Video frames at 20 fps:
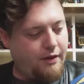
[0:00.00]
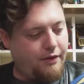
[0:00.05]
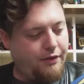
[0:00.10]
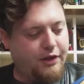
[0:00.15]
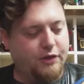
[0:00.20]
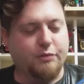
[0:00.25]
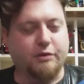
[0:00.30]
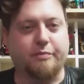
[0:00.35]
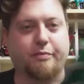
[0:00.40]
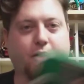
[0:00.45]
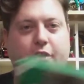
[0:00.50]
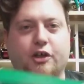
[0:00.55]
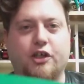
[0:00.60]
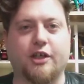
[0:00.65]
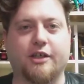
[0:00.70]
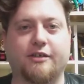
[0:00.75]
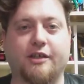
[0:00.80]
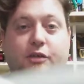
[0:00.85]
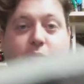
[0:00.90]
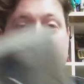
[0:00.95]
This was
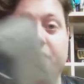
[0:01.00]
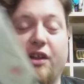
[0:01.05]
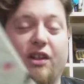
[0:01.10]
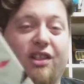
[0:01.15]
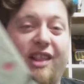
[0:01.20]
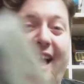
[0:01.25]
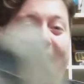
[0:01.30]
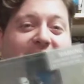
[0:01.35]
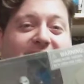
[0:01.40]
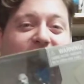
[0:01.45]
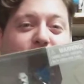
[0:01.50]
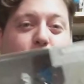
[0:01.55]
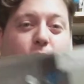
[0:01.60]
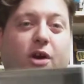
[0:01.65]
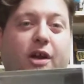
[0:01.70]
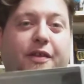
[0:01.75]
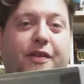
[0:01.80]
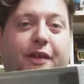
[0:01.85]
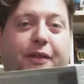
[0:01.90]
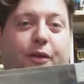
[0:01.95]
purchased. This was the last
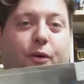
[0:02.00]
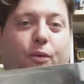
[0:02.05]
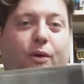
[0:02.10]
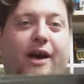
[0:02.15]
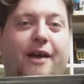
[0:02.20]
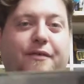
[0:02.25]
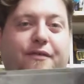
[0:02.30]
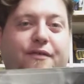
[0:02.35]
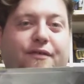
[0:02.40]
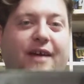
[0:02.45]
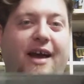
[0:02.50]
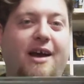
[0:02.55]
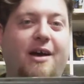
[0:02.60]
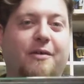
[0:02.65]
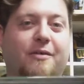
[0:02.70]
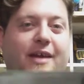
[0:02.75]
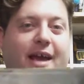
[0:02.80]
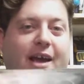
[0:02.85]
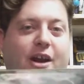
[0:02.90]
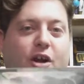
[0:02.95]
one that the wife
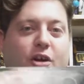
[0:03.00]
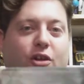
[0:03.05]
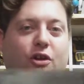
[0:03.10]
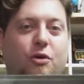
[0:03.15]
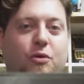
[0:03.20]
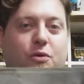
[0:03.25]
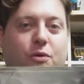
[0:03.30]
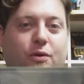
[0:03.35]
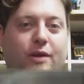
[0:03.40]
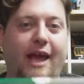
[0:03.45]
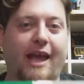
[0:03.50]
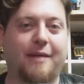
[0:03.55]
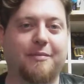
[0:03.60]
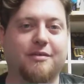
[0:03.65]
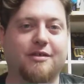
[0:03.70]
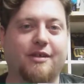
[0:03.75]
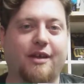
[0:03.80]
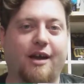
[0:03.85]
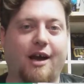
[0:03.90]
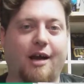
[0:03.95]
found at our local
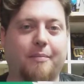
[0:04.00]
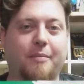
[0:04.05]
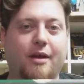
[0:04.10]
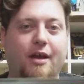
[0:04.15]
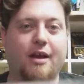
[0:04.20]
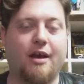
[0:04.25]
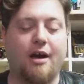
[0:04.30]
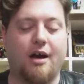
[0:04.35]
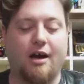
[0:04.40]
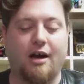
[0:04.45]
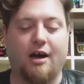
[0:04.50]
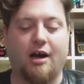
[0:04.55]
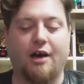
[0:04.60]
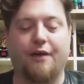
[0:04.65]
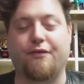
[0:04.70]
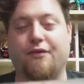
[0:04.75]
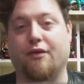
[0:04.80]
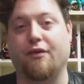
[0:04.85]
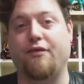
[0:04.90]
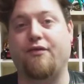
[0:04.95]
GameStop
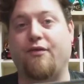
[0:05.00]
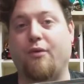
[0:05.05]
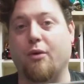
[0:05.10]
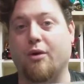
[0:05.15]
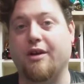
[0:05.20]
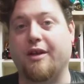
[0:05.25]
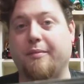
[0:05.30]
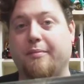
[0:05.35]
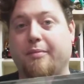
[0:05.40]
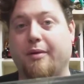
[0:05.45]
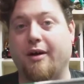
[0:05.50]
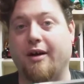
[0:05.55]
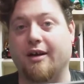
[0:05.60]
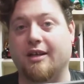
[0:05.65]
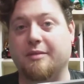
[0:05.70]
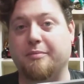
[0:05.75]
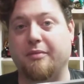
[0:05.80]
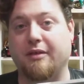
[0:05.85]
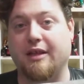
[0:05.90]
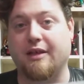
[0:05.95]
for
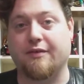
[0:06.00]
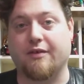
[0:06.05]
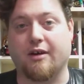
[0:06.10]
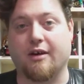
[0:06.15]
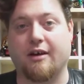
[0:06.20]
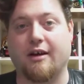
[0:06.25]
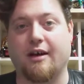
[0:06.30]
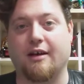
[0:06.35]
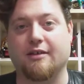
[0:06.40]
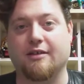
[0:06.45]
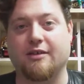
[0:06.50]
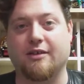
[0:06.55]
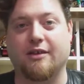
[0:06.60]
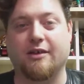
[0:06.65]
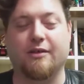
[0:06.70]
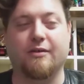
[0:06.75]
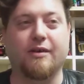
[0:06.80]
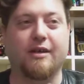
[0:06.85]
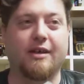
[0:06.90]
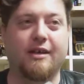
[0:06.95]
$40, believe it or not.
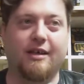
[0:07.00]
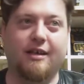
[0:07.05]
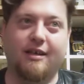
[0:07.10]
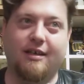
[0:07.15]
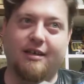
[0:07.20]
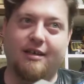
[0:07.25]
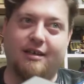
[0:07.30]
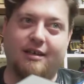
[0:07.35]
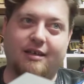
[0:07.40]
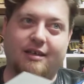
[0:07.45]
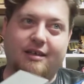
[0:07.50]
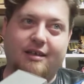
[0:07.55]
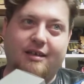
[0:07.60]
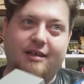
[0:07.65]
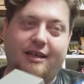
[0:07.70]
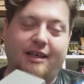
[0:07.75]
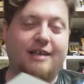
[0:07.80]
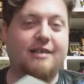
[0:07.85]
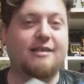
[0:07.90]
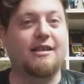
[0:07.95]
So
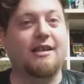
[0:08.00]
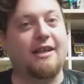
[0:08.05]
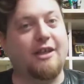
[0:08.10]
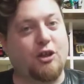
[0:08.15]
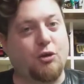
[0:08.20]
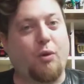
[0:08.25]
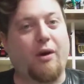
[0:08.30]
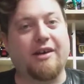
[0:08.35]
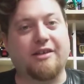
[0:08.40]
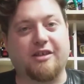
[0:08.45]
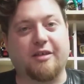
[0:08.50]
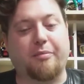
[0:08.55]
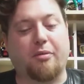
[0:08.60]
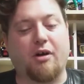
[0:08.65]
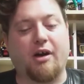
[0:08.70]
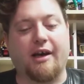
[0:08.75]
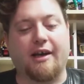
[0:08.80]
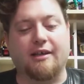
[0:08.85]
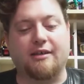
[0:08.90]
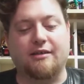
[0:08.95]
easily twice the
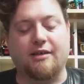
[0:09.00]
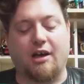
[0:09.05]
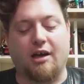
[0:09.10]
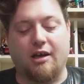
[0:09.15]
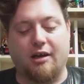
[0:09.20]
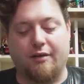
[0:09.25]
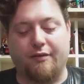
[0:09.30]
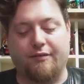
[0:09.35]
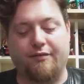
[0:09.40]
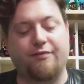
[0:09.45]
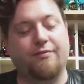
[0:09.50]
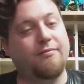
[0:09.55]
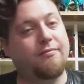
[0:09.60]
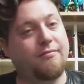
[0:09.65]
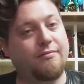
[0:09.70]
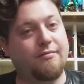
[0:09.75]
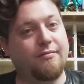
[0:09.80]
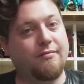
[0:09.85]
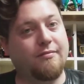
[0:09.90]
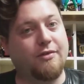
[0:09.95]
price of
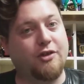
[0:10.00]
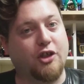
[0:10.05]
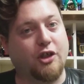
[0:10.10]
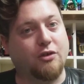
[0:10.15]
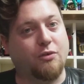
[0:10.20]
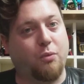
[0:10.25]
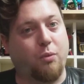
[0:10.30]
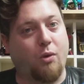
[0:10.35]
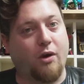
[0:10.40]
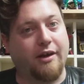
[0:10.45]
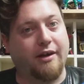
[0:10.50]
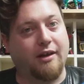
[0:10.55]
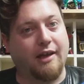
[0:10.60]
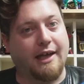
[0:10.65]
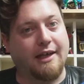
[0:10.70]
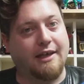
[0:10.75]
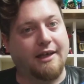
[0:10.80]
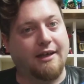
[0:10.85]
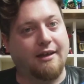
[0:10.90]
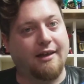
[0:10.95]
just one
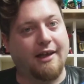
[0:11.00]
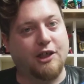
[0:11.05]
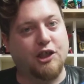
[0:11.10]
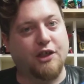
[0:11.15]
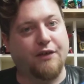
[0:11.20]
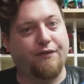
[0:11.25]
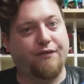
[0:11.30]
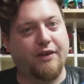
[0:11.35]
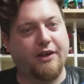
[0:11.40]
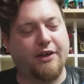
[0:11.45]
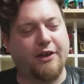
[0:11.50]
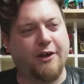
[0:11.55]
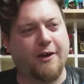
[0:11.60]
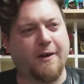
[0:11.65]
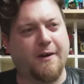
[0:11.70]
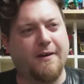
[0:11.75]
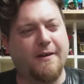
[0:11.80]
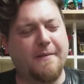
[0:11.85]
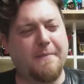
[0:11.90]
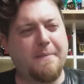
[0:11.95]
Lightning Collection
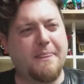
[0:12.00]
figure.